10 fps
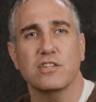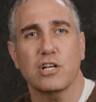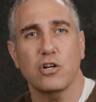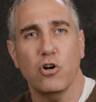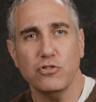The
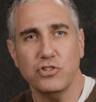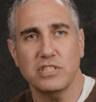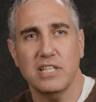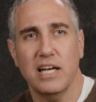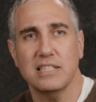culture
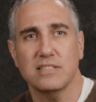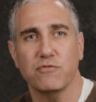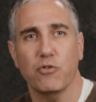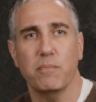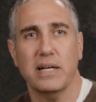
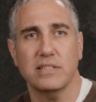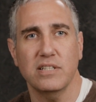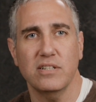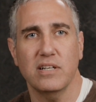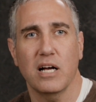test for
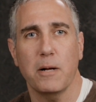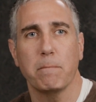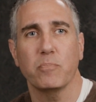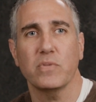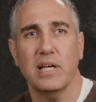bacteria
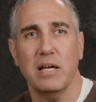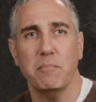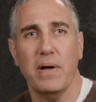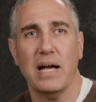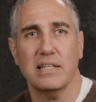
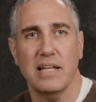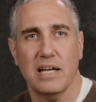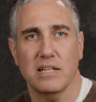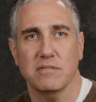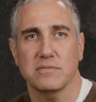came back
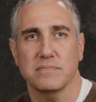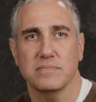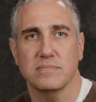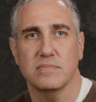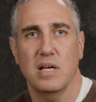negative,
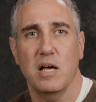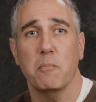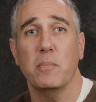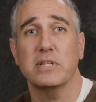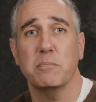
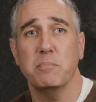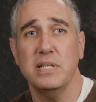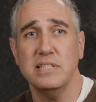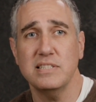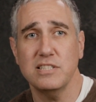but the
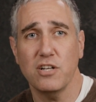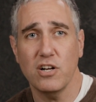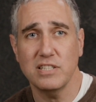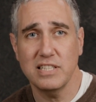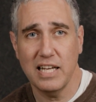
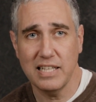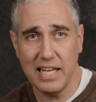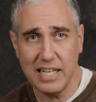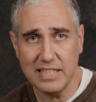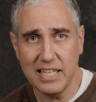PCR
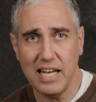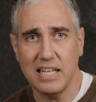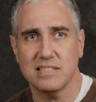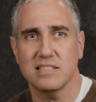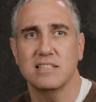DNA
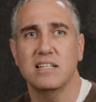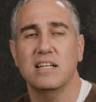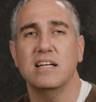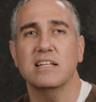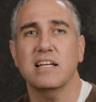test
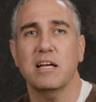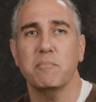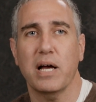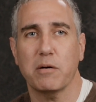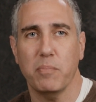came
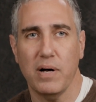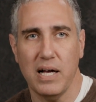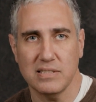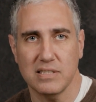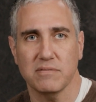back
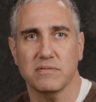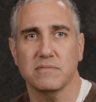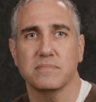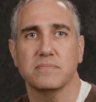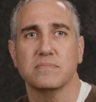positive.
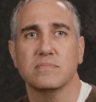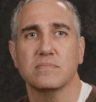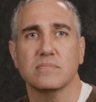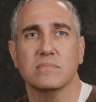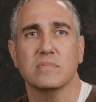
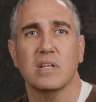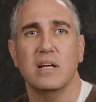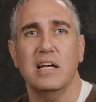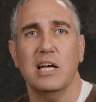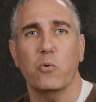
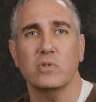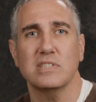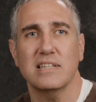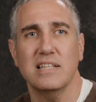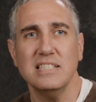It was
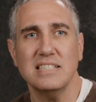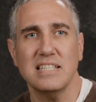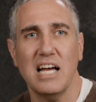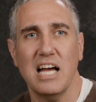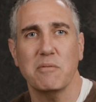at this
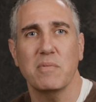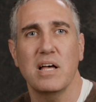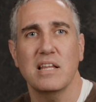time